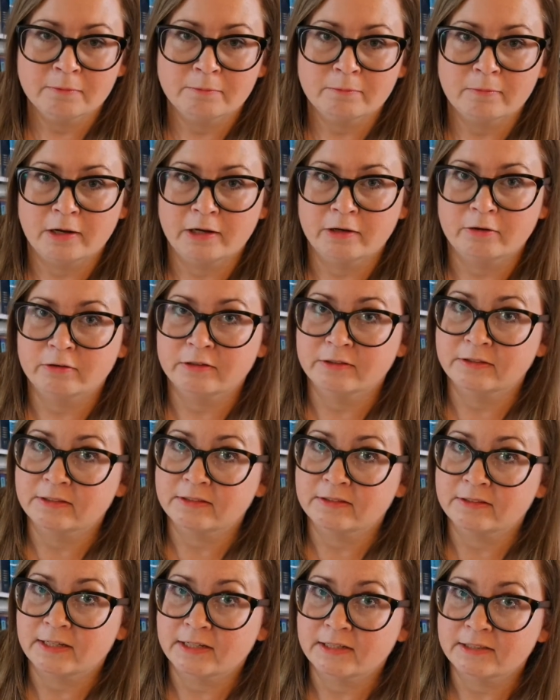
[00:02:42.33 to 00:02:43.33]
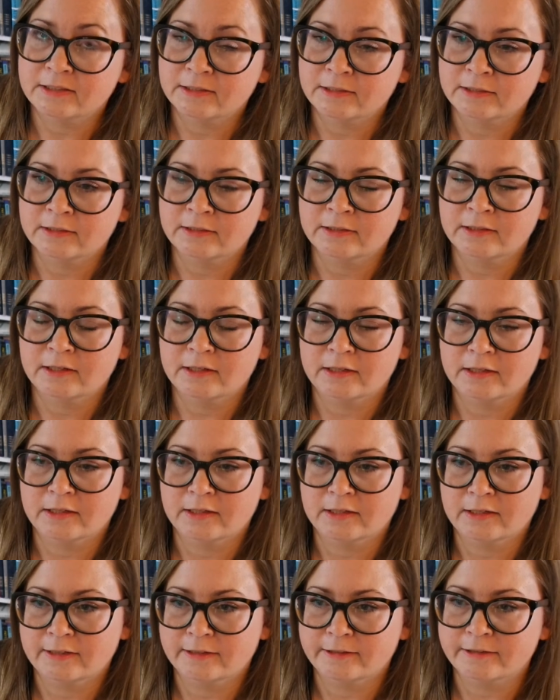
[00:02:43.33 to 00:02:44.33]
My organization
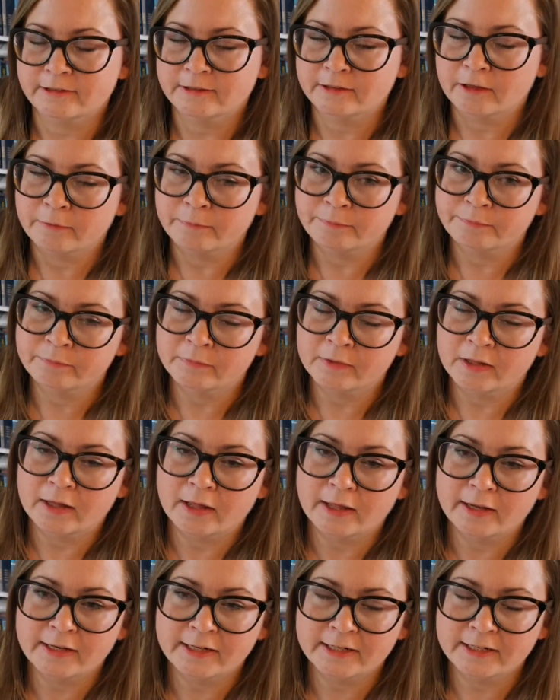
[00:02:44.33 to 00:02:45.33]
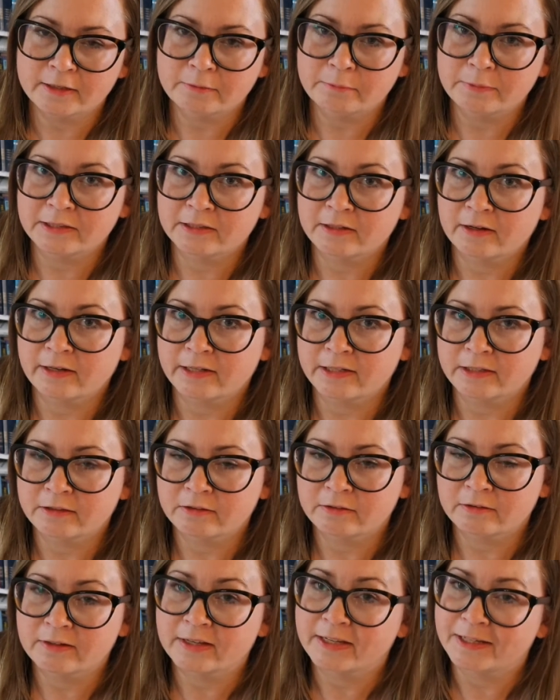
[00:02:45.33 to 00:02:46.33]
is a little bit
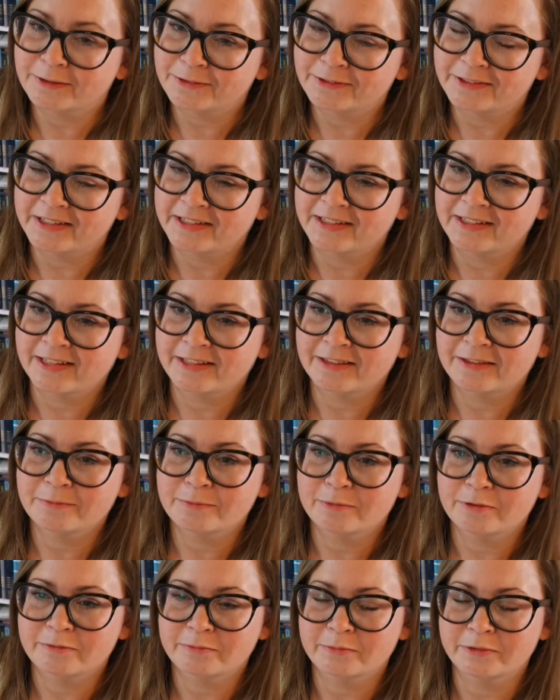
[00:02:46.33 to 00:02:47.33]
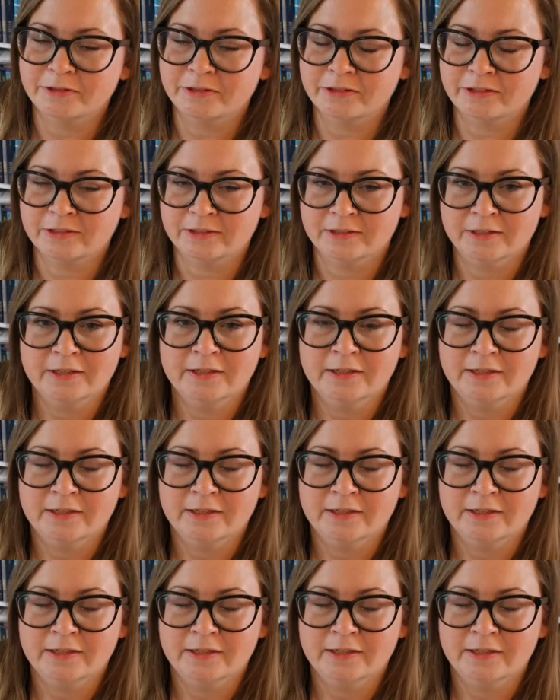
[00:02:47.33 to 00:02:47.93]
chaotic at the moment.